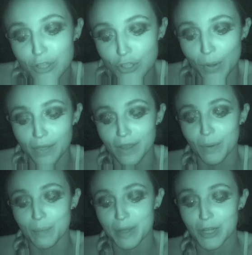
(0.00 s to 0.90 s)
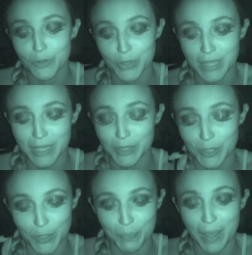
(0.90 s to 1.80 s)
So I think it would be interesting to
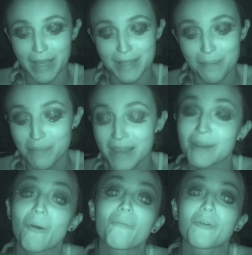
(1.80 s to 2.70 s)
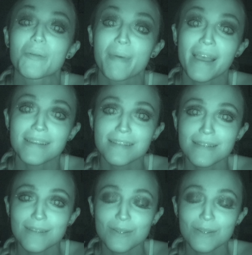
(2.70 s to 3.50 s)
just pick something and hope for the best.